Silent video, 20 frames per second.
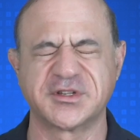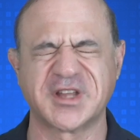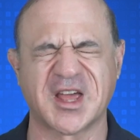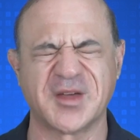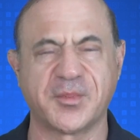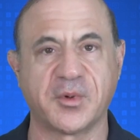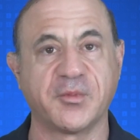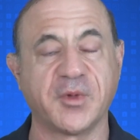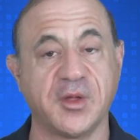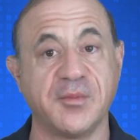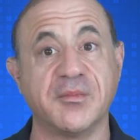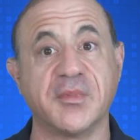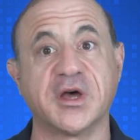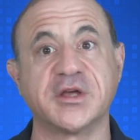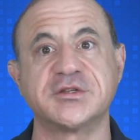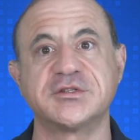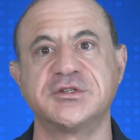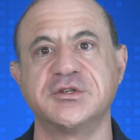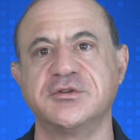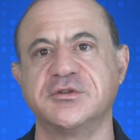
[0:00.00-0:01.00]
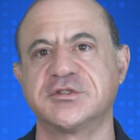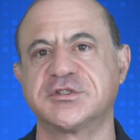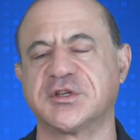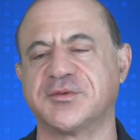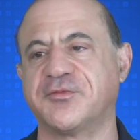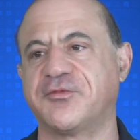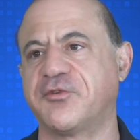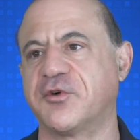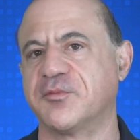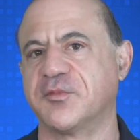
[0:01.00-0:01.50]
example, we must use
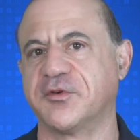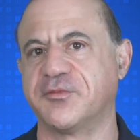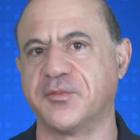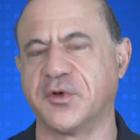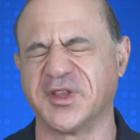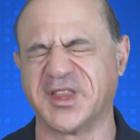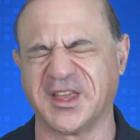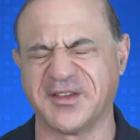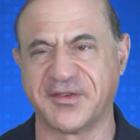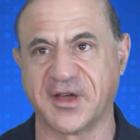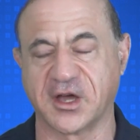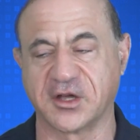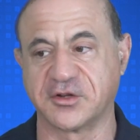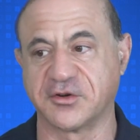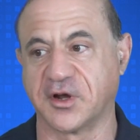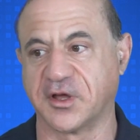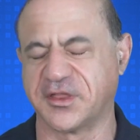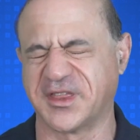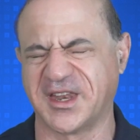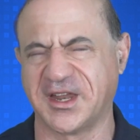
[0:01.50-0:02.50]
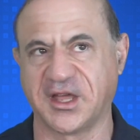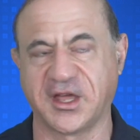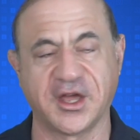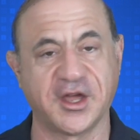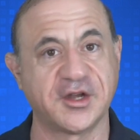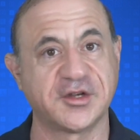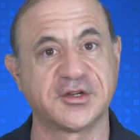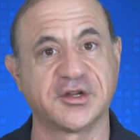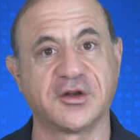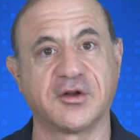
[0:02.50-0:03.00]
some form of multi-factor
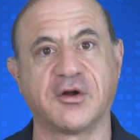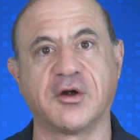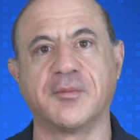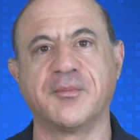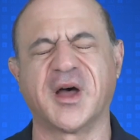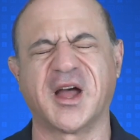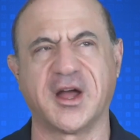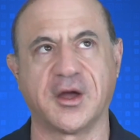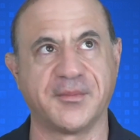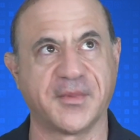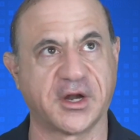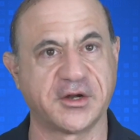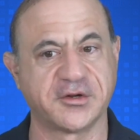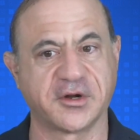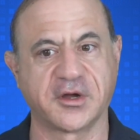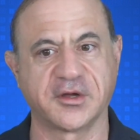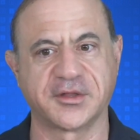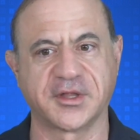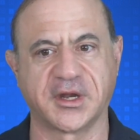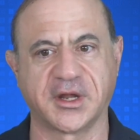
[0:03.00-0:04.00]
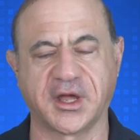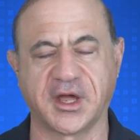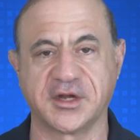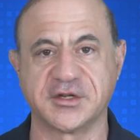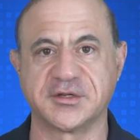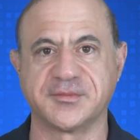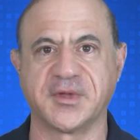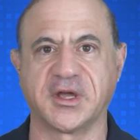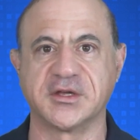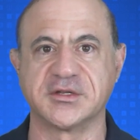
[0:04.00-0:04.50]
authentication or biometric
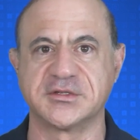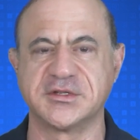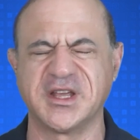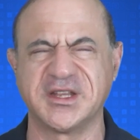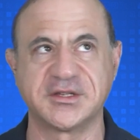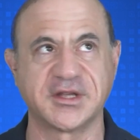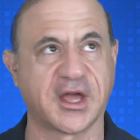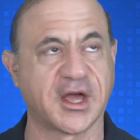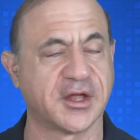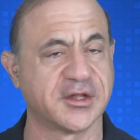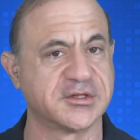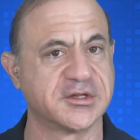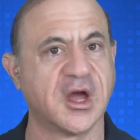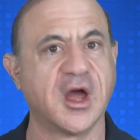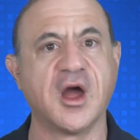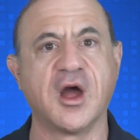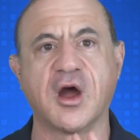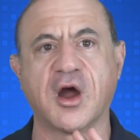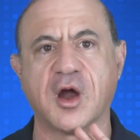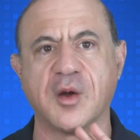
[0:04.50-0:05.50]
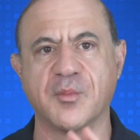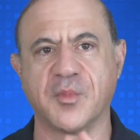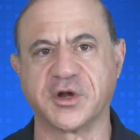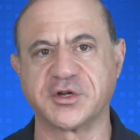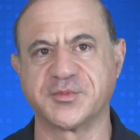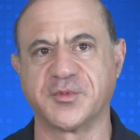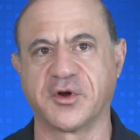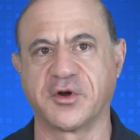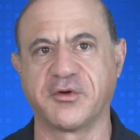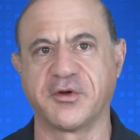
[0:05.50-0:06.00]
authentication because these accounts are
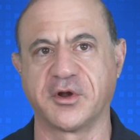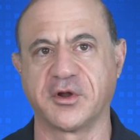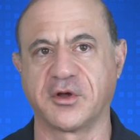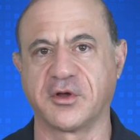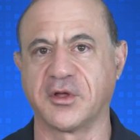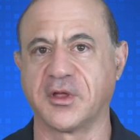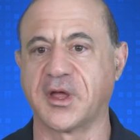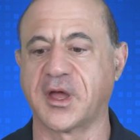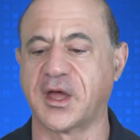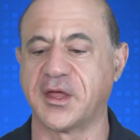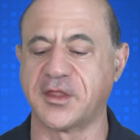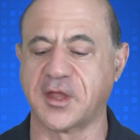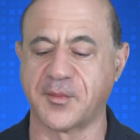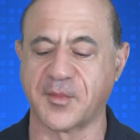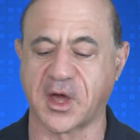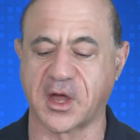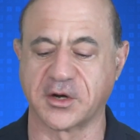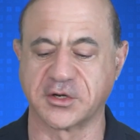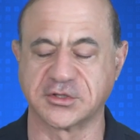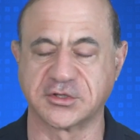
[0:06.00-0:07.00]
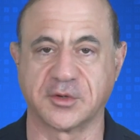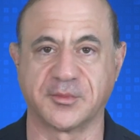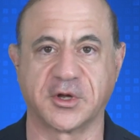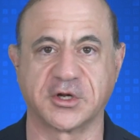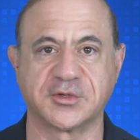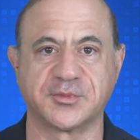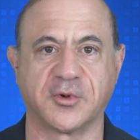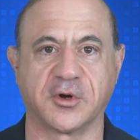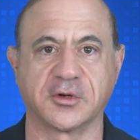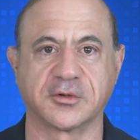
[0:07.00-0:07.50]
much more critical and they matter so
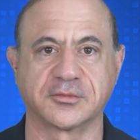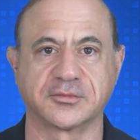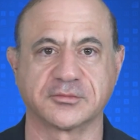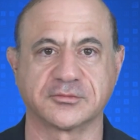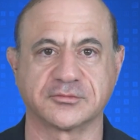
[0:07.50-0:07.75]
much more.